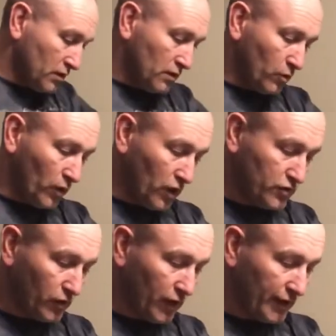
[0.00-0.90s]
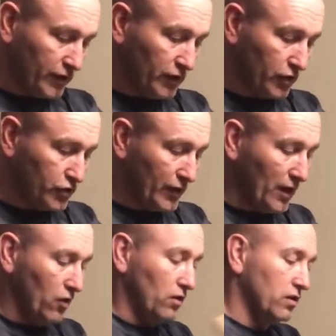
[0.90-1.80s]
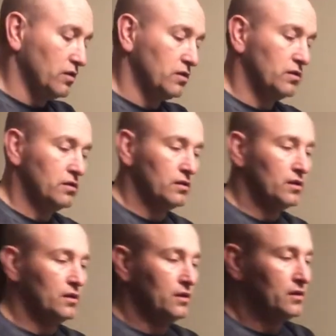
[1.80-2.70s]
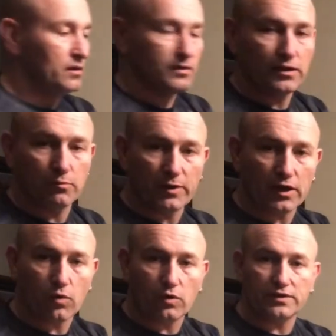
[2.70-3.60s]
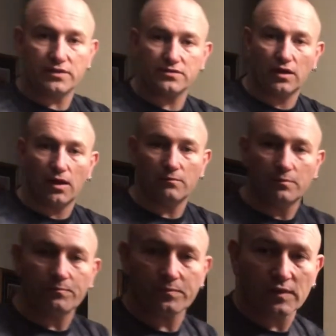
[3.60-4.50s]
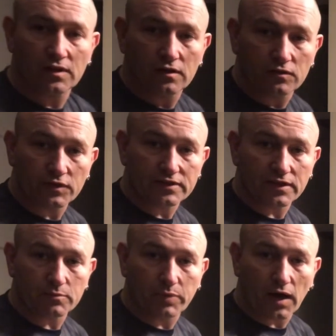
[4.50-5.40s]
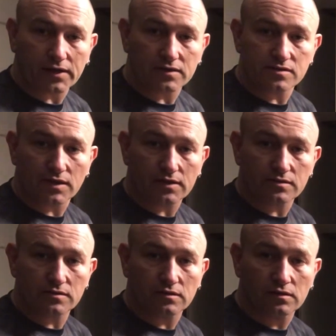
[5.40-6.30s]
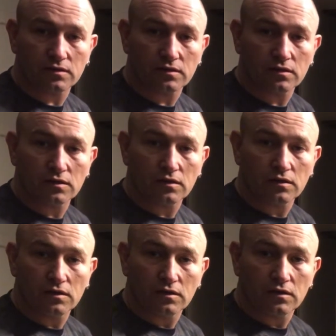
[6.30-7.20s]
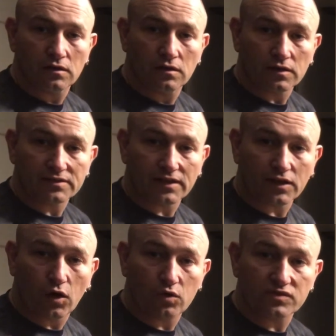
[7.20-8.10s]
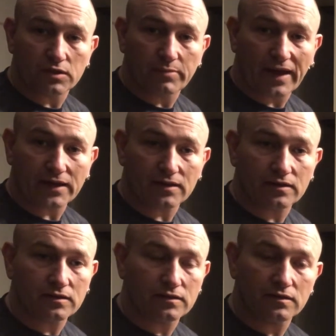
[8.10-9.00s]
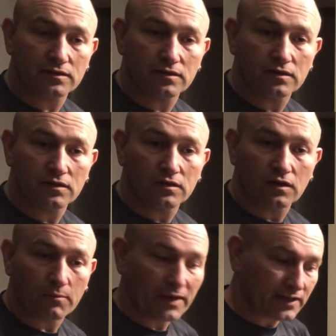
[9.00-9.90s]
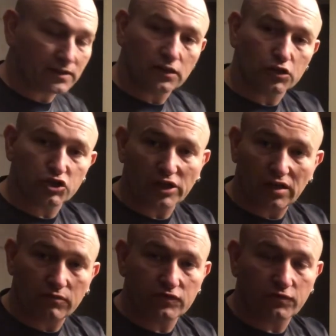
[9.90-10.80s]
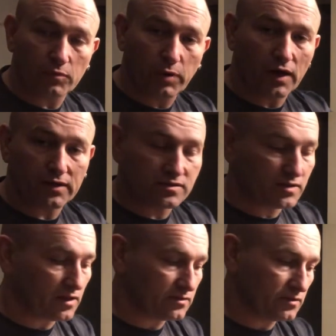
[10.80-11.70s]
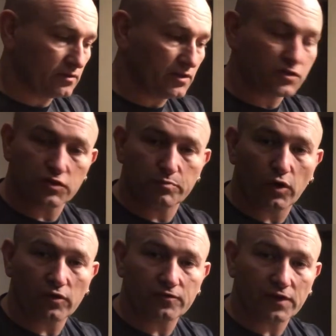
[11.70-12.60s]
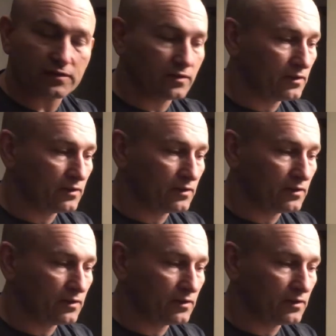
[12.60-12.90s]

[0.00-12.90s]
We also got another trowel, a little bigger one this time, for digging pocket sets, or digging holes in the bank, making little shelves for pocket sets. This is perfect.